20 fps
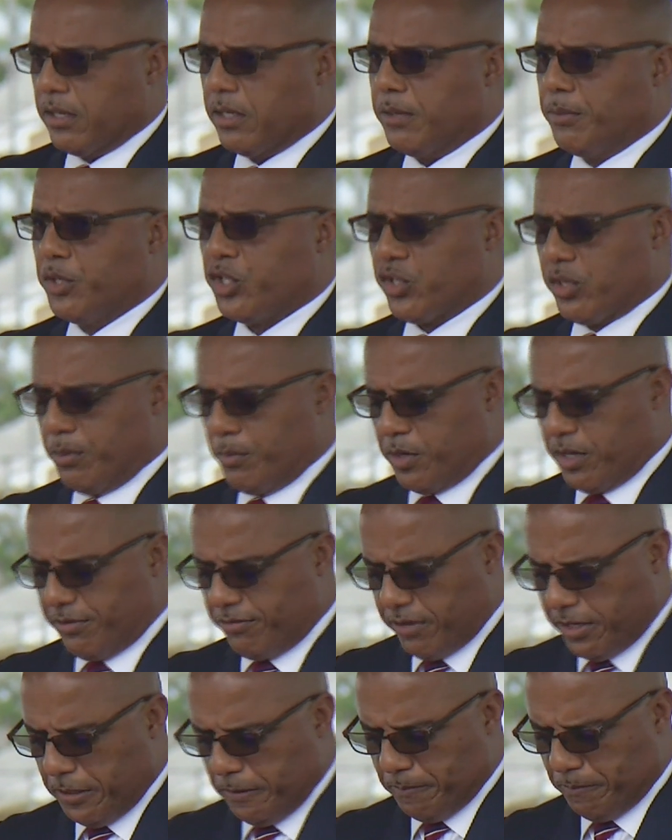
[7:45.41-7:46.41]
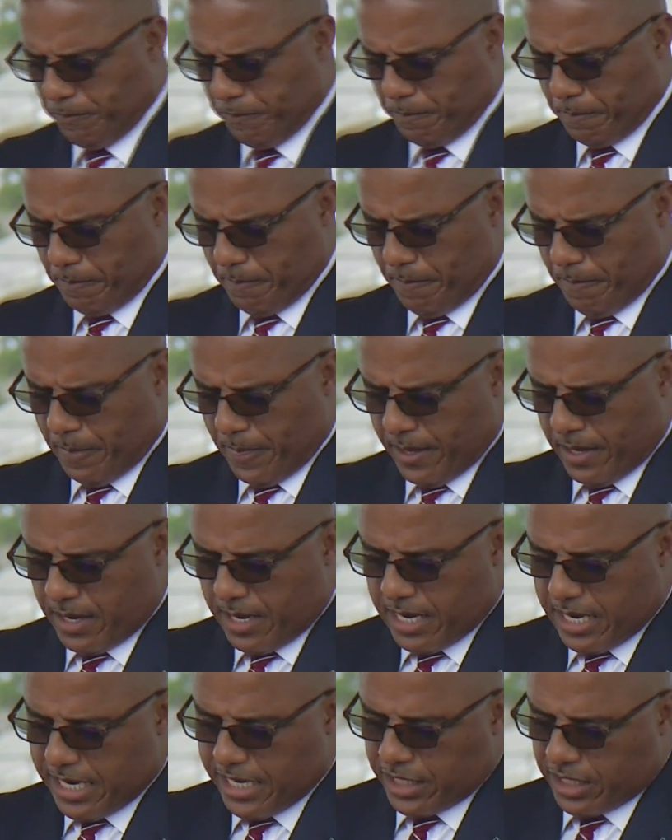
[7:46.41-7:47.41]
Commissioner Murphy,
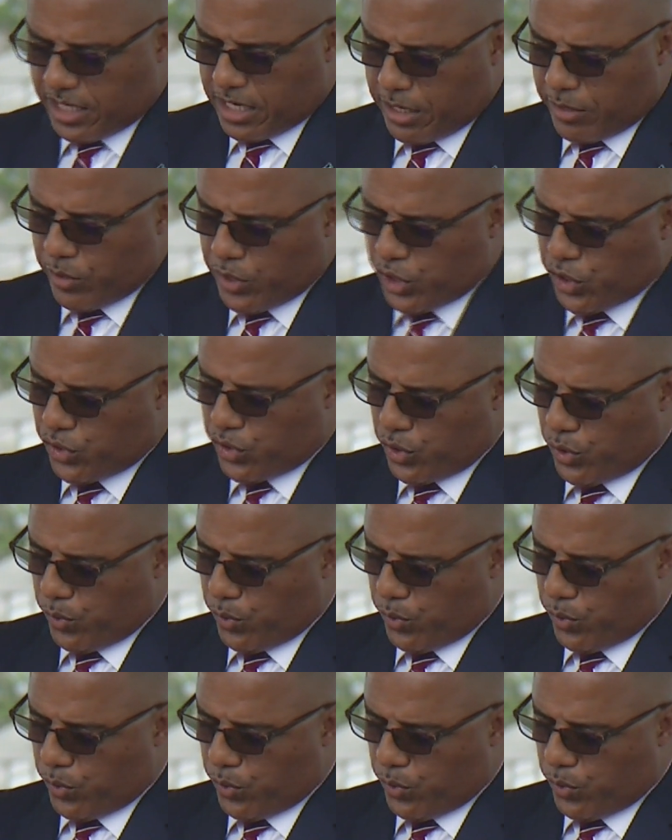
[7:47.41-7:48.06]
I encourage